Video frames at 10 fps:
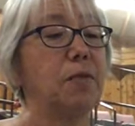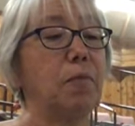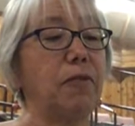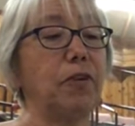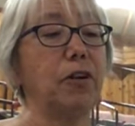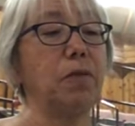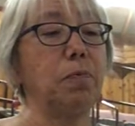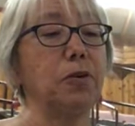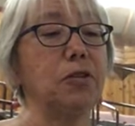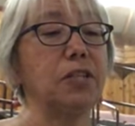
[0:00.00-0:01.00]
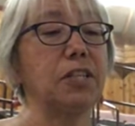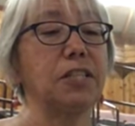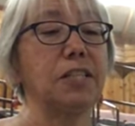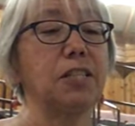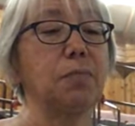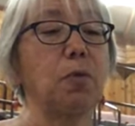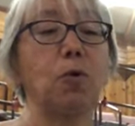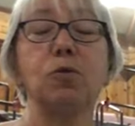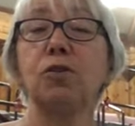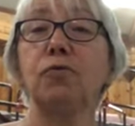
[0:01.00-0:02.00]
My very person is
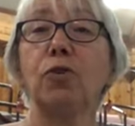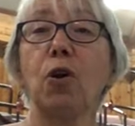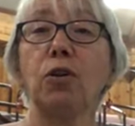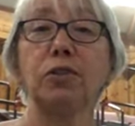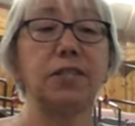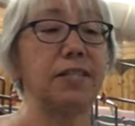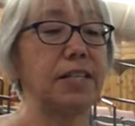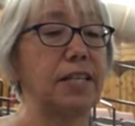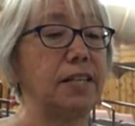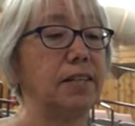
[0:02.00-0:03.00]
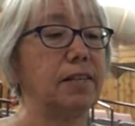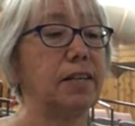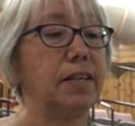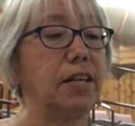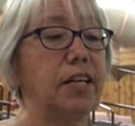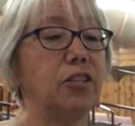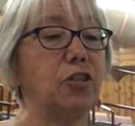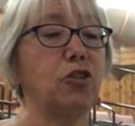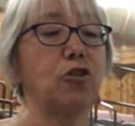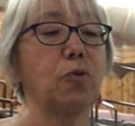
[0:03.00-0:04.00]
exposed for all to see.
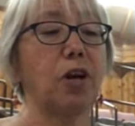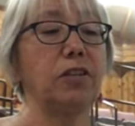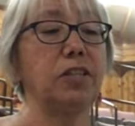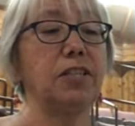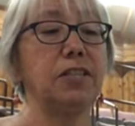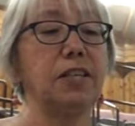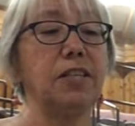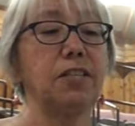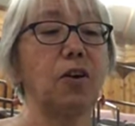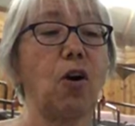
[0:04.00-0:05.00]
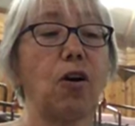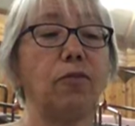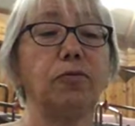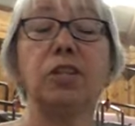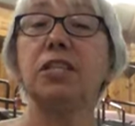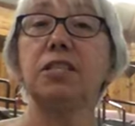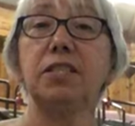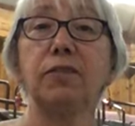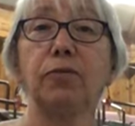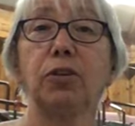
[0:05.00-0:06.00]
To shrug these things off is
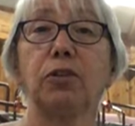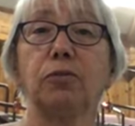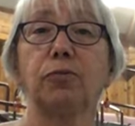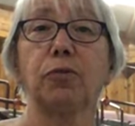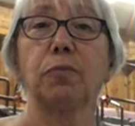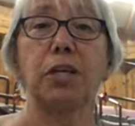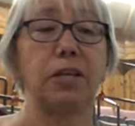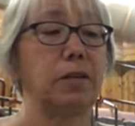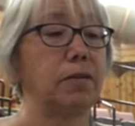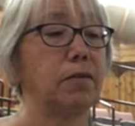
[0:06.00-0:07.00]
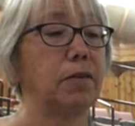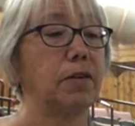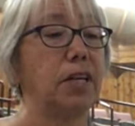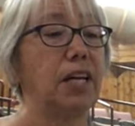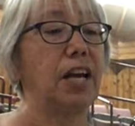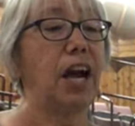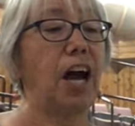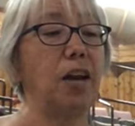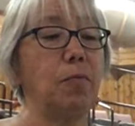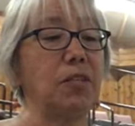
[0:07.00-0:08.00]
difficult for me.
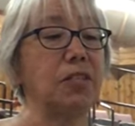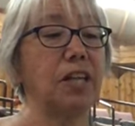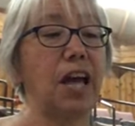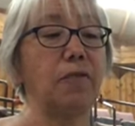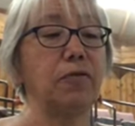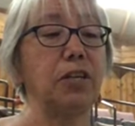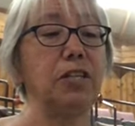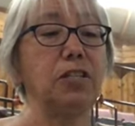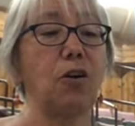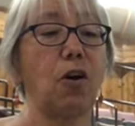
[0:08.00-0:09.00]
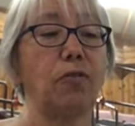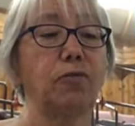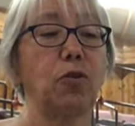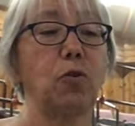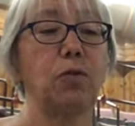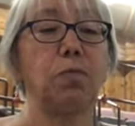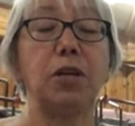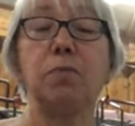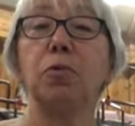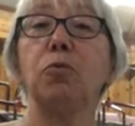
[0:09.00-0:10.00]
I must laugh things off, knowing
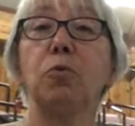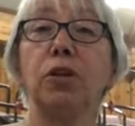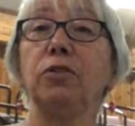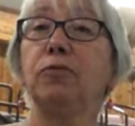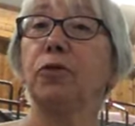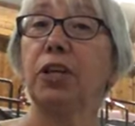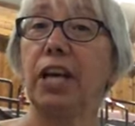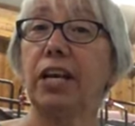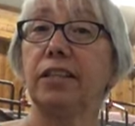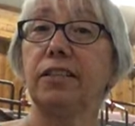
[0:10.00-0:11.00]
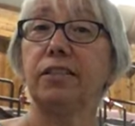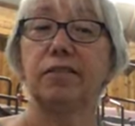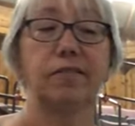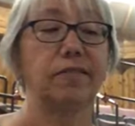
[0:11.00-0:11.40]
people will forget.